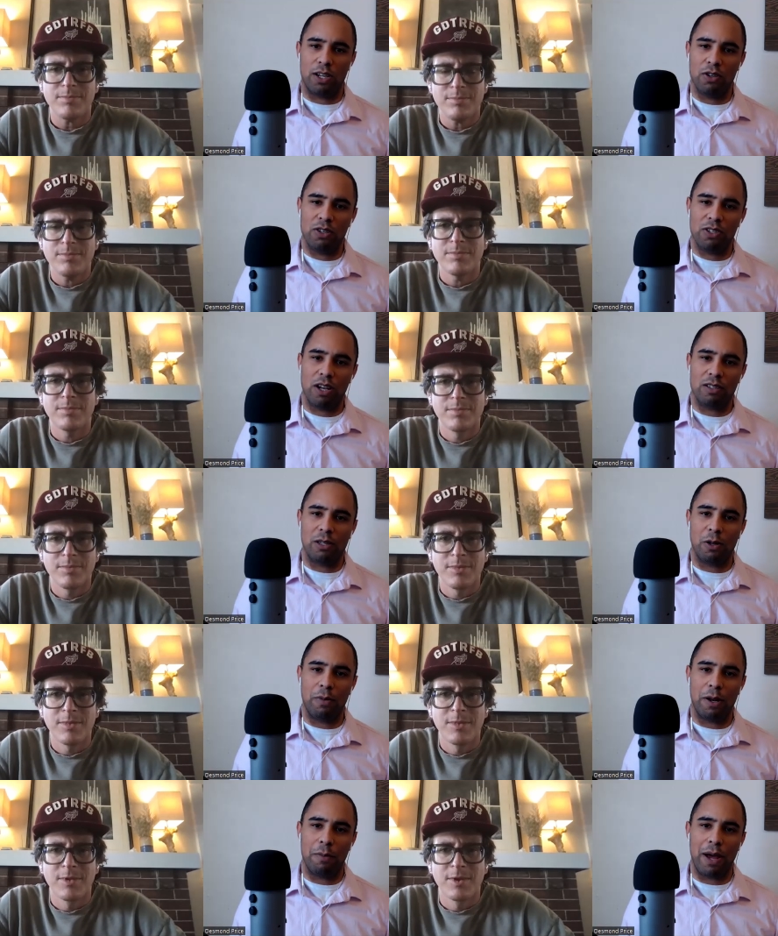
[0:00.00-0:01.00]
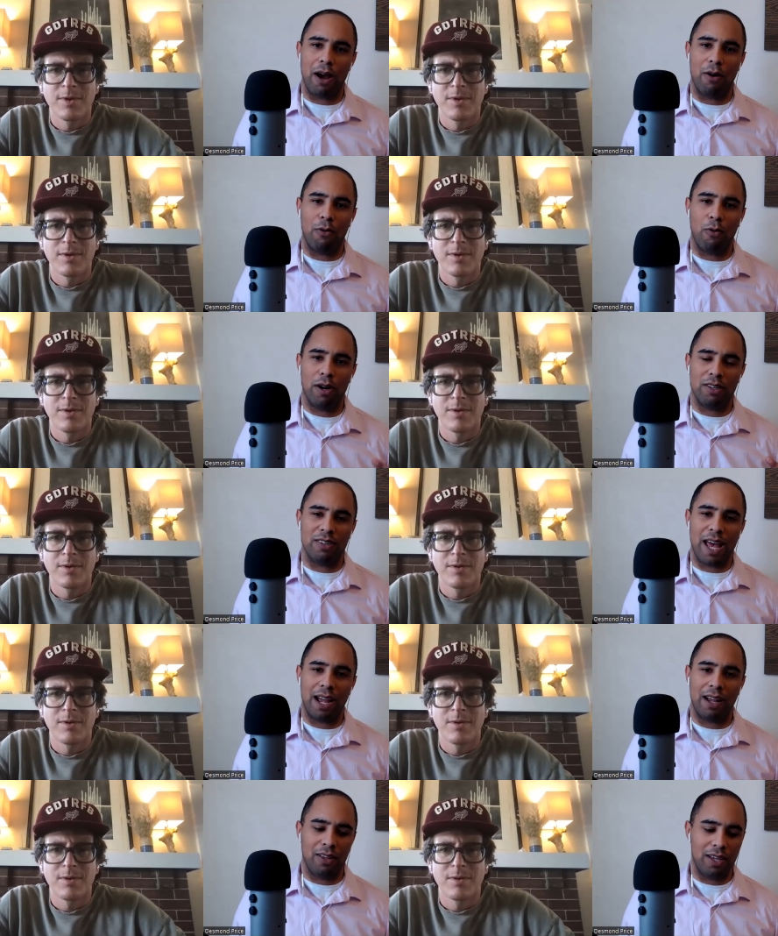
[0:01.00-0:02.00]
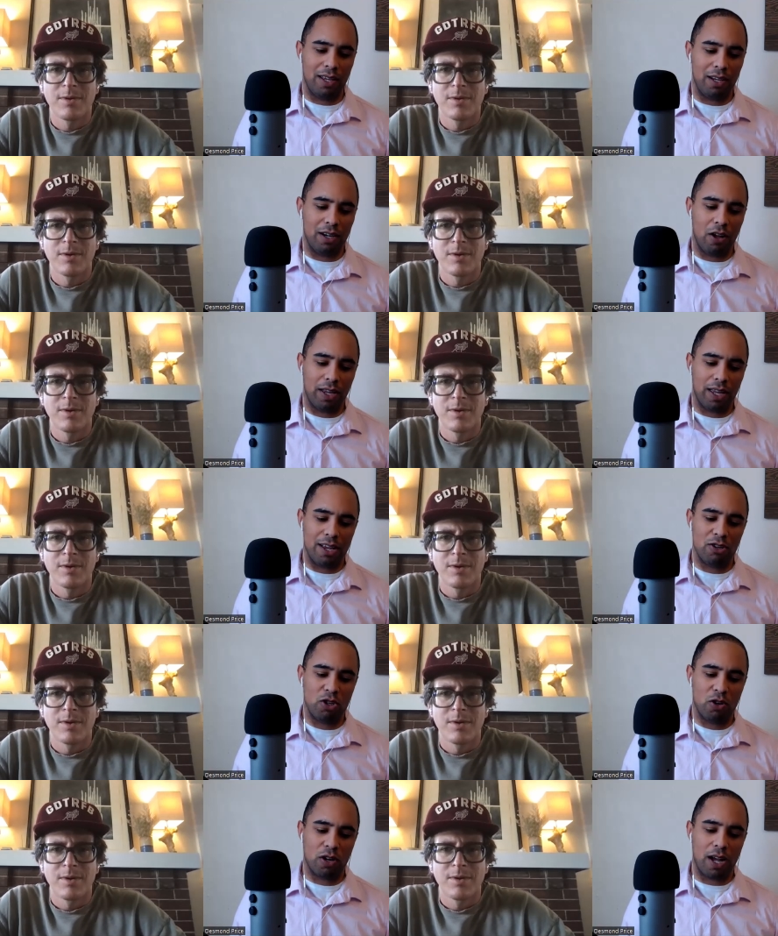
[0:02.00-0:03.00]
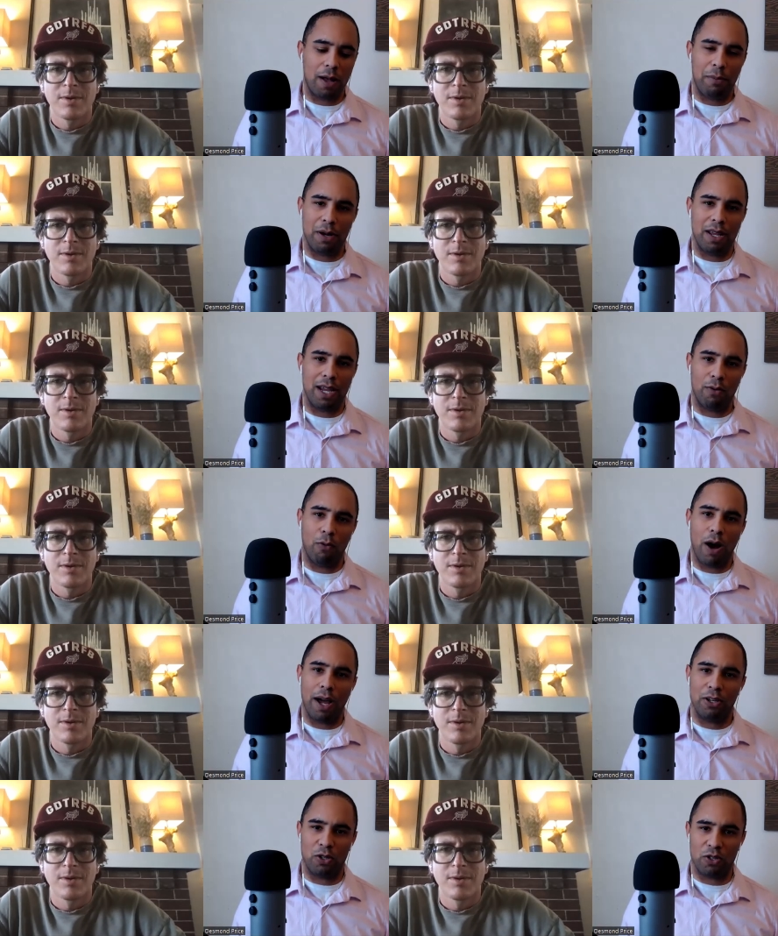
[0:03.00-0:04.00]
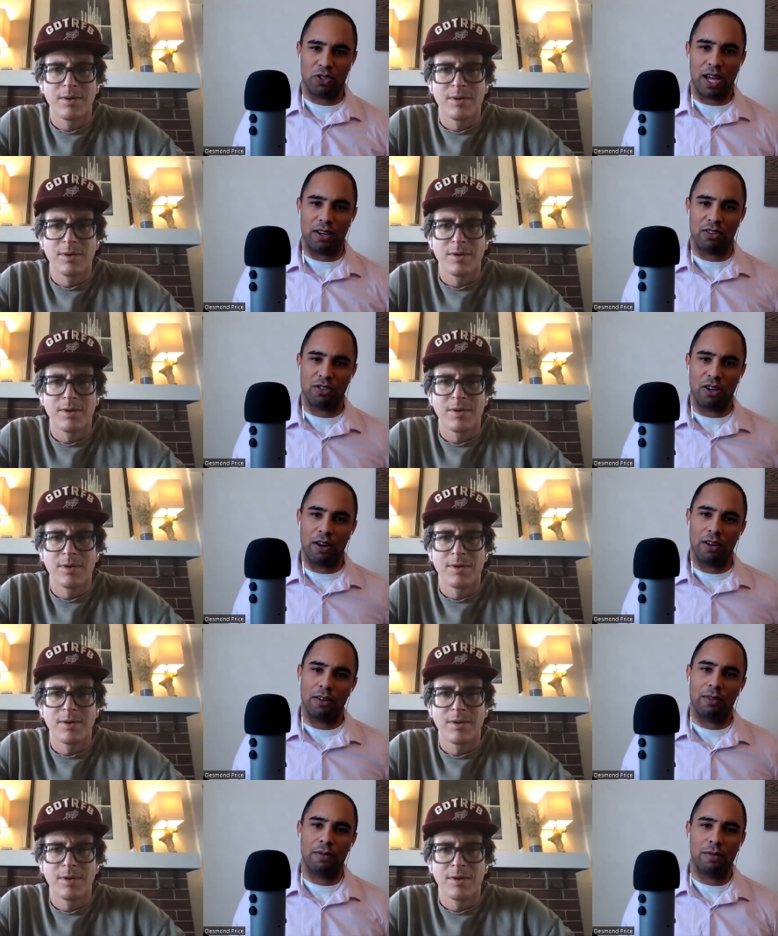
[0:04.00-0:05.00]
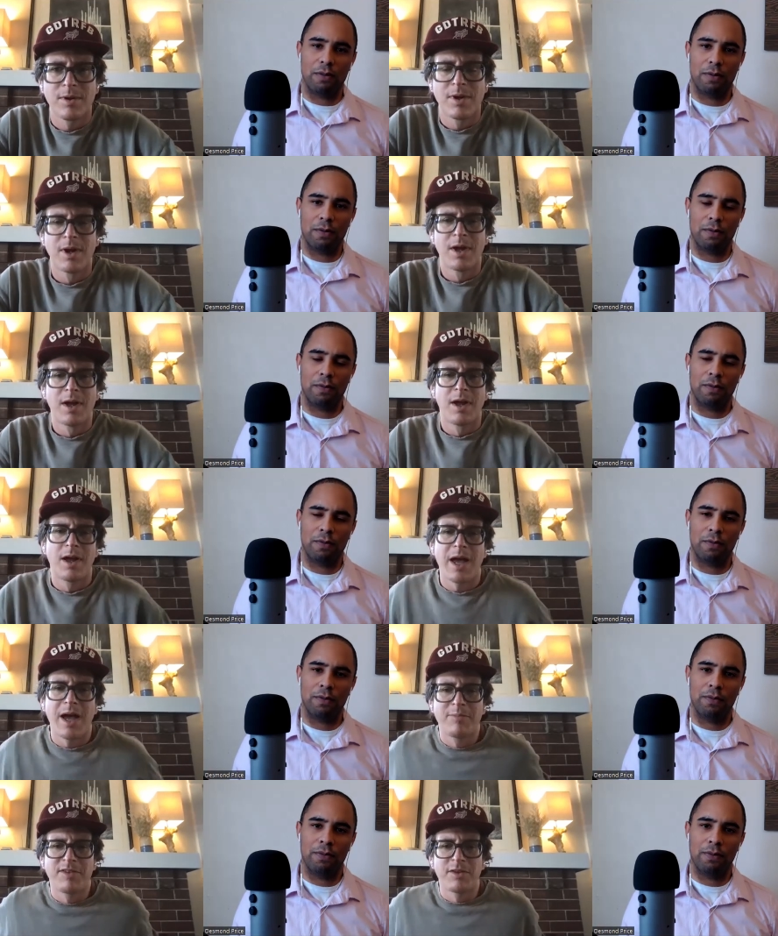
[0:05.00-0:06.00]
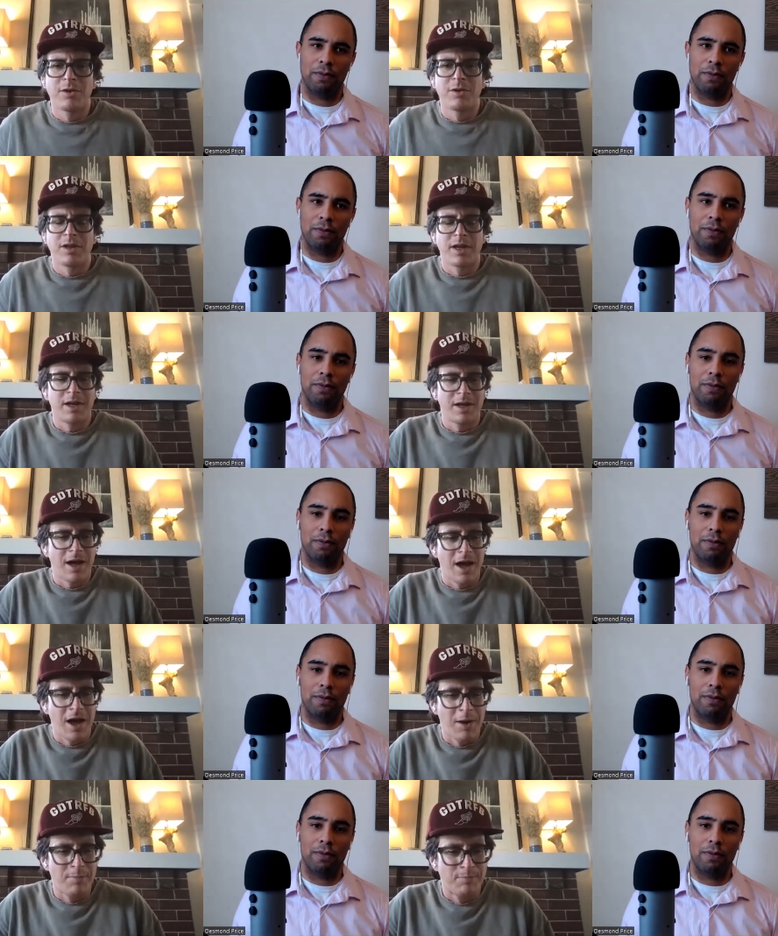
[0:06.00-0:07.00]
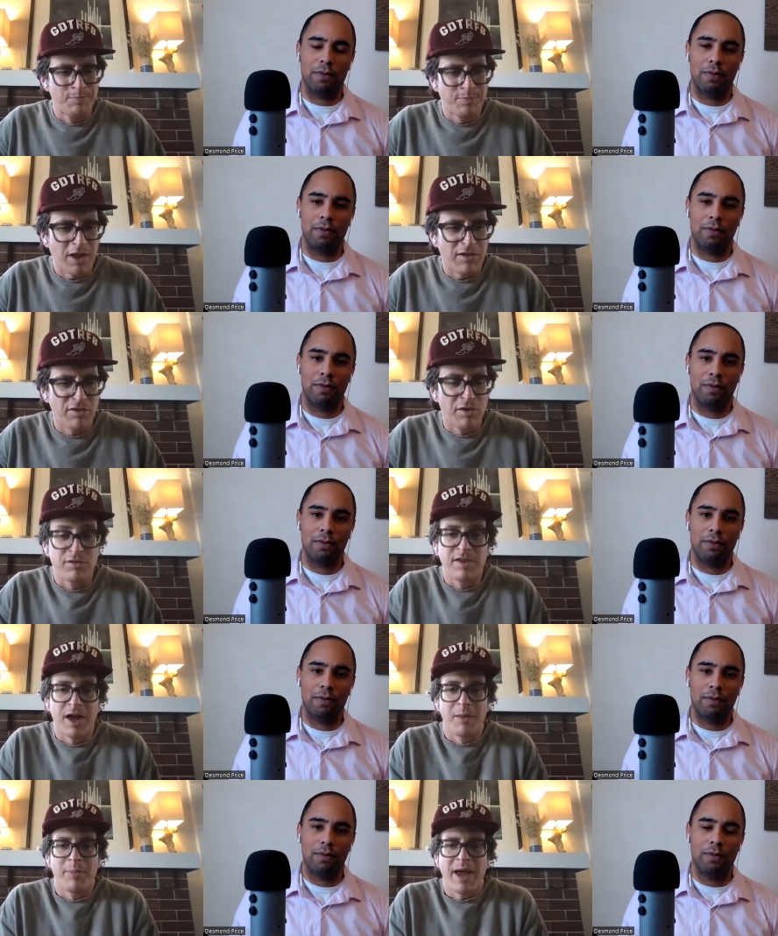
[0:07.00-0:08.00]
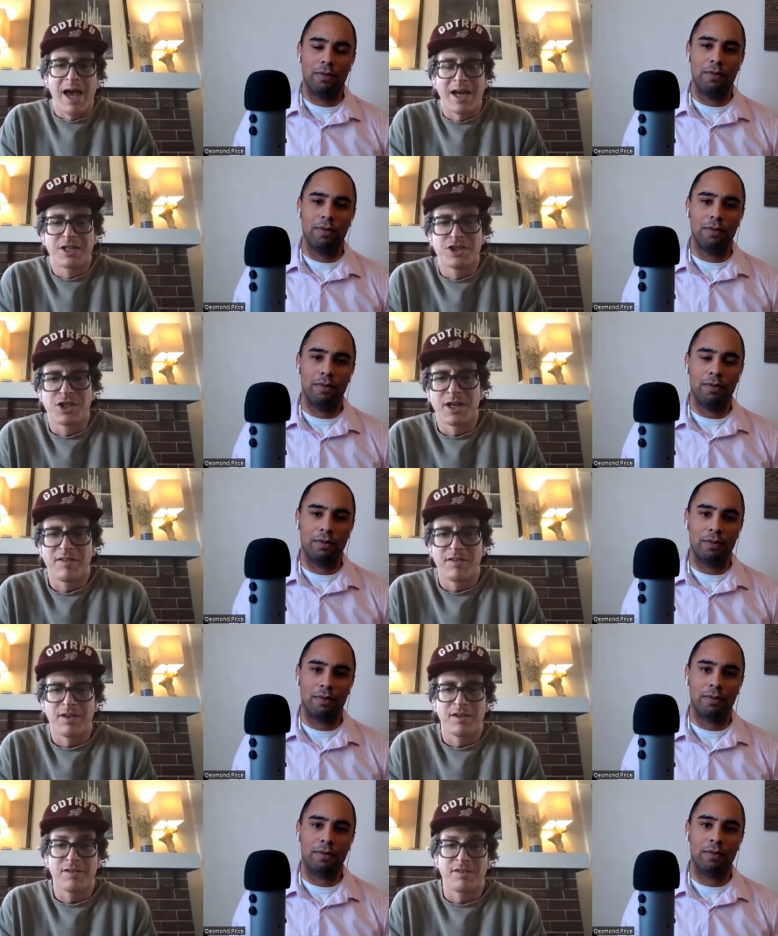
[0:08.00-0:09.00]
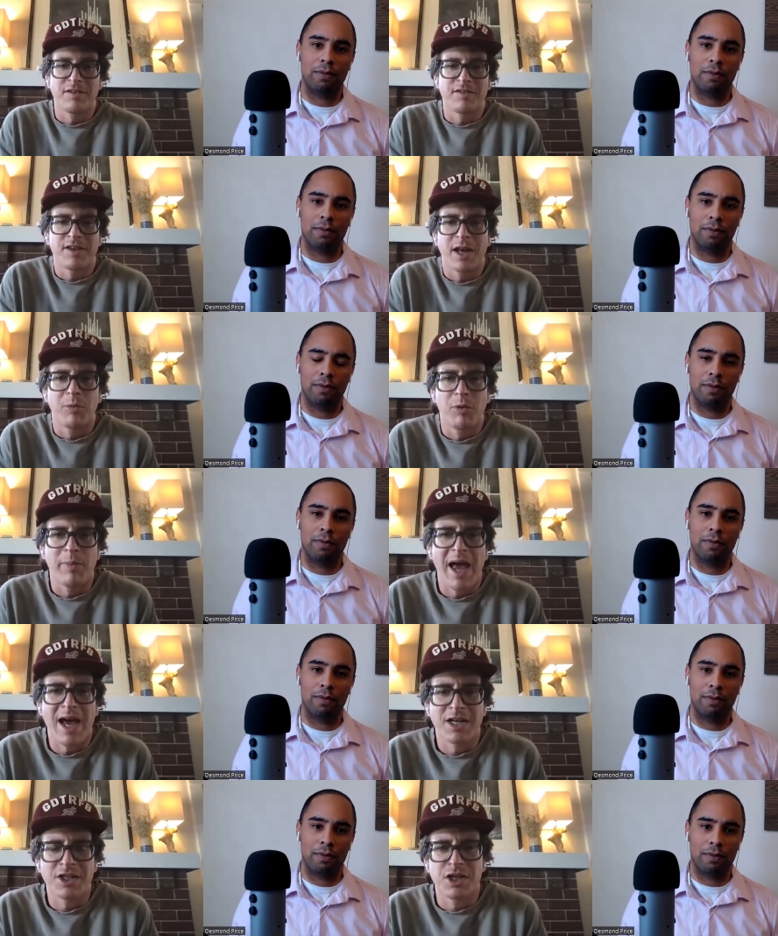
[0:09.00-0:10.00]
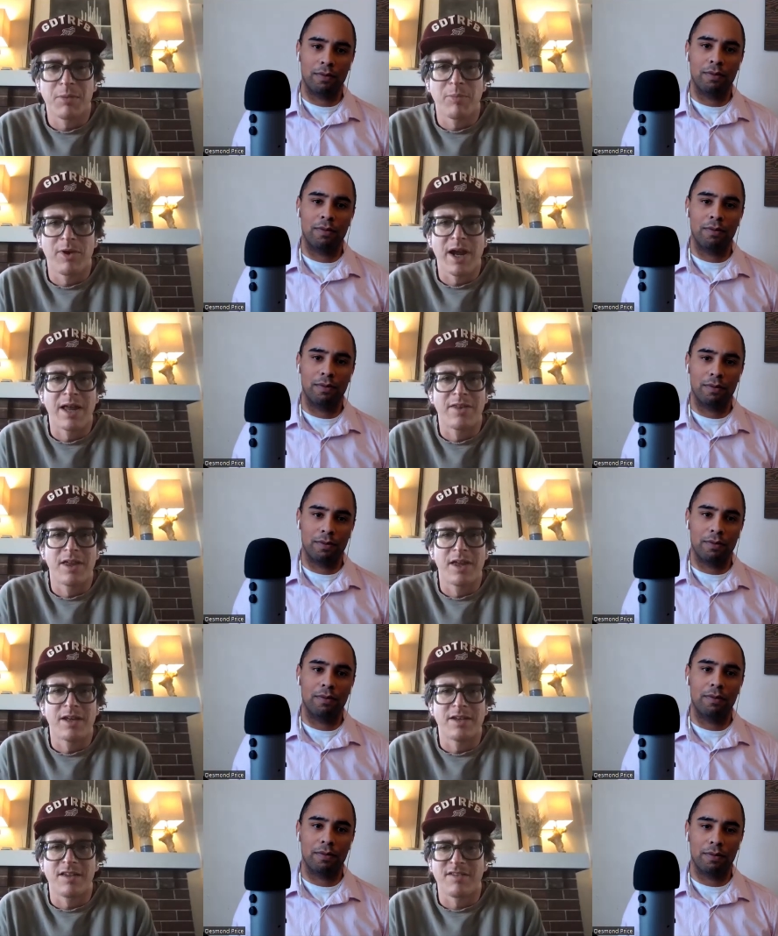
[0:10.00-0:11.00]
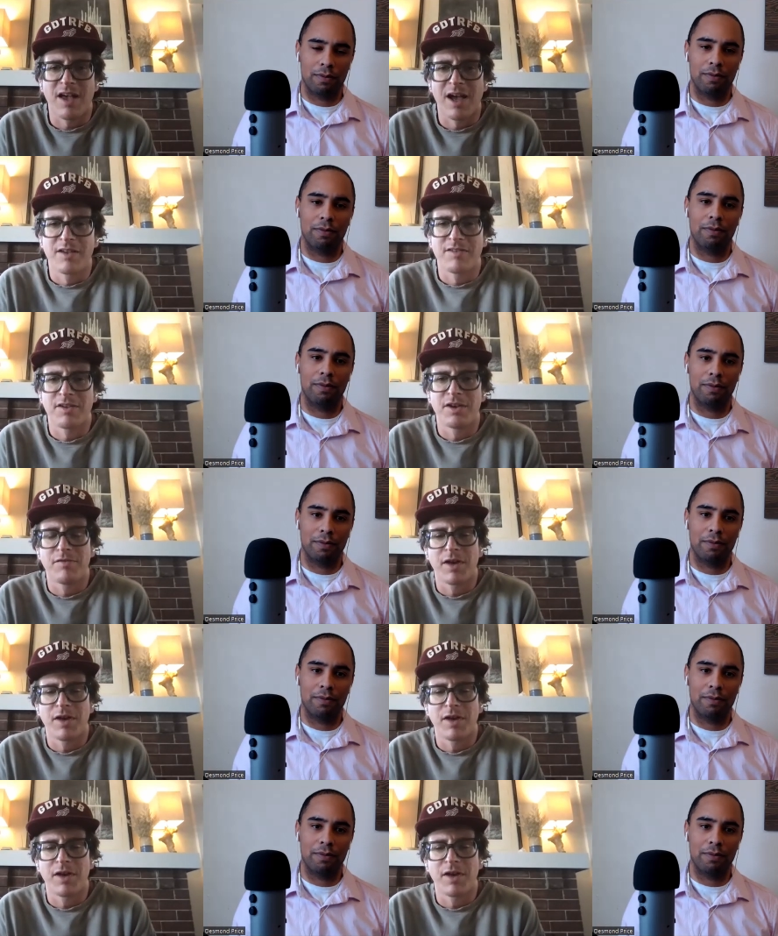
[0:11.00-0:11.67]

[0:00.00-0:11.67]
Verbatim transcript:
Speaker 1: can you just tell us a little bit about what exactly, you know, like is your company and why did you decide to start it?
Speaker 2: Absolutely. Um, so, Sana Packaging is a sustainable packaging brand that designs and